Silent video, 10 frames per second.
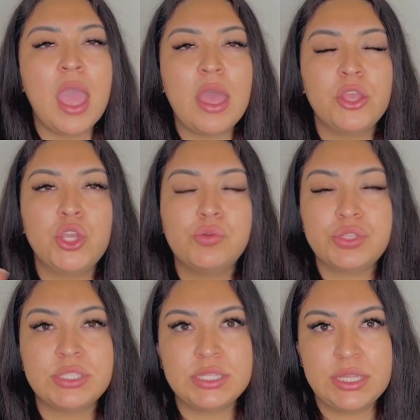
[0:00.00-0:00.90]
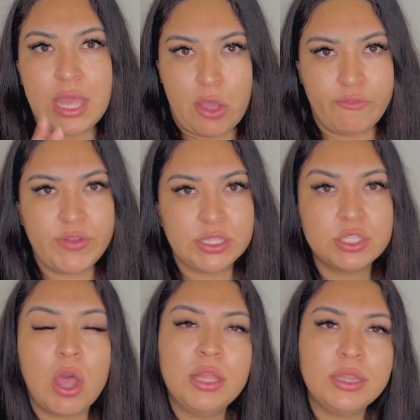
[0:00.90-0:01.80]
You'll see the outfits
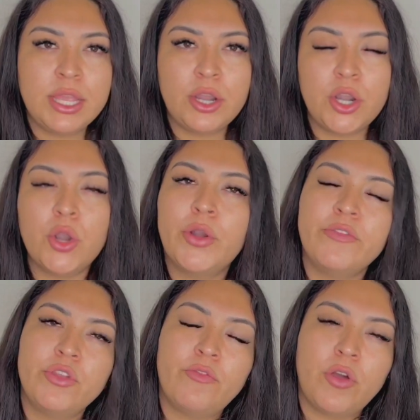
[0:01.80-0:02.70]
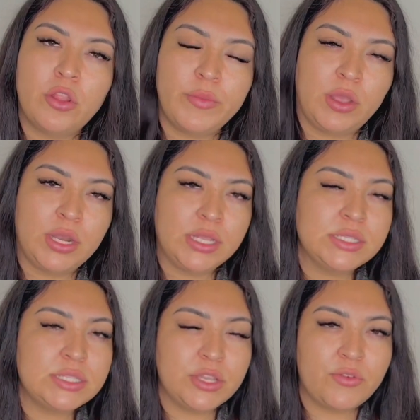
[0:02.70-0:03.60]
on there, or if you follow me on
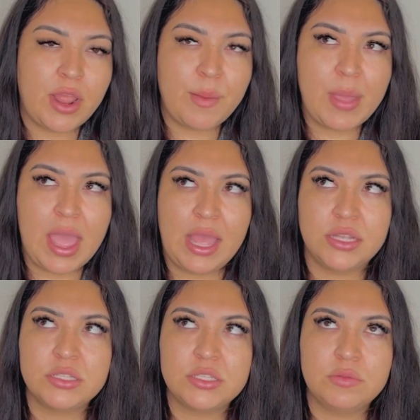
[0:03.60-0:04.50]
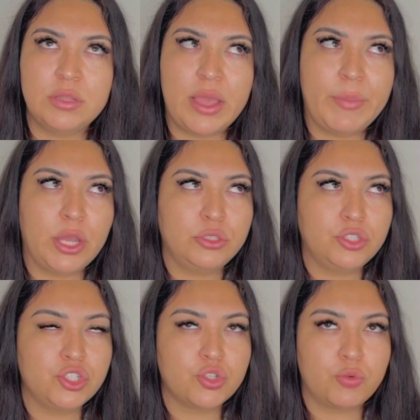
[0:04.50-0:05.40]
Instagram at
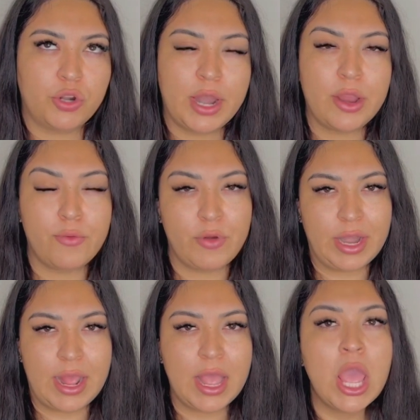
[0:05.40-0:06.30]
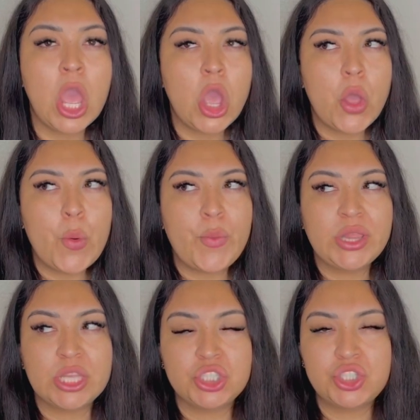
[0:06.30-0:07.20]
Zulema_Herrera
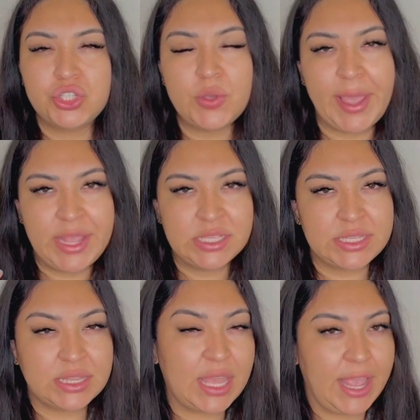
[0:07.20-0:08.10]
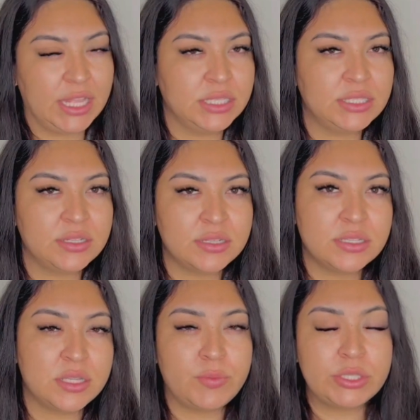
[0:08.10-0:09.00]
with 2 A's at the end, because
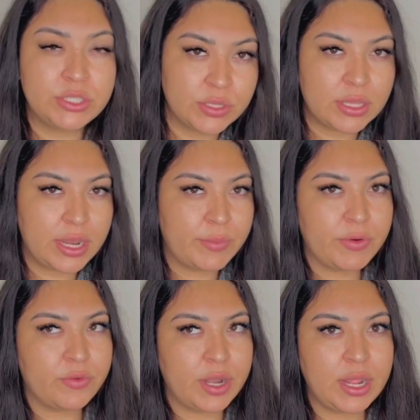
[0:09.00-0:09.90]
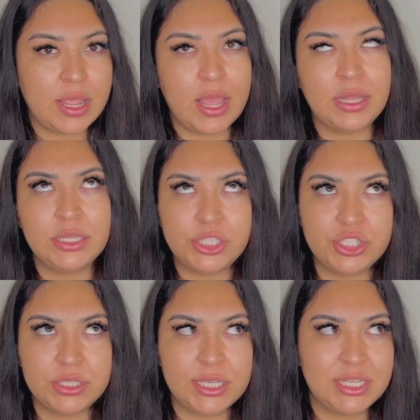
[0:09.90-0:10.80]
someone took the name already,
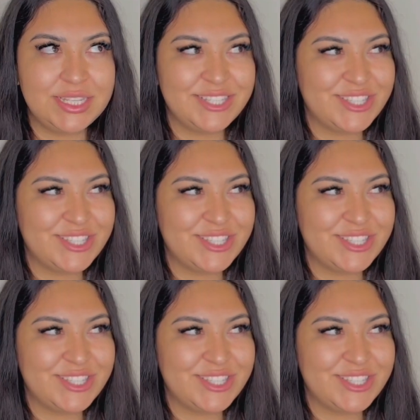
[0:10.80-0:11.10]
allegedly.